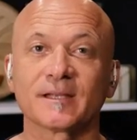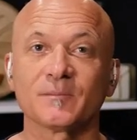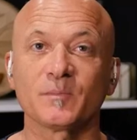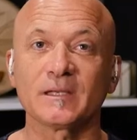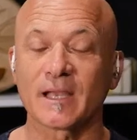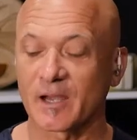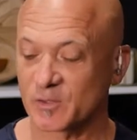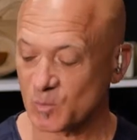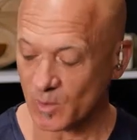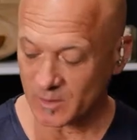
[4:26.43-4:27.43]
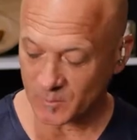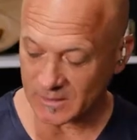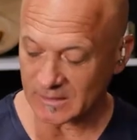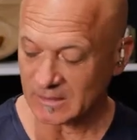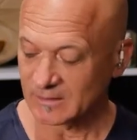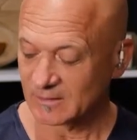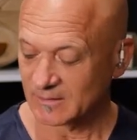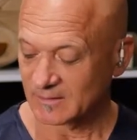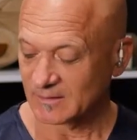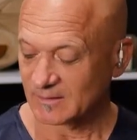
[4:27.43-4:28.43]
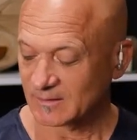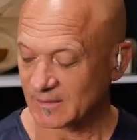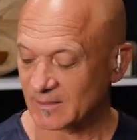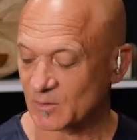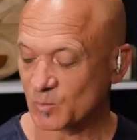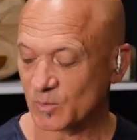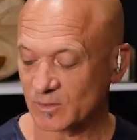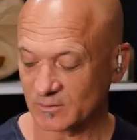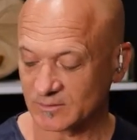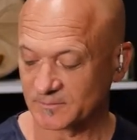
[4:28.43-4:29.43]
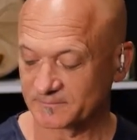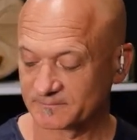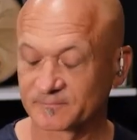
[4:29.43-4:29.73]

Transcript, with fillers: and be how you want to be in the world.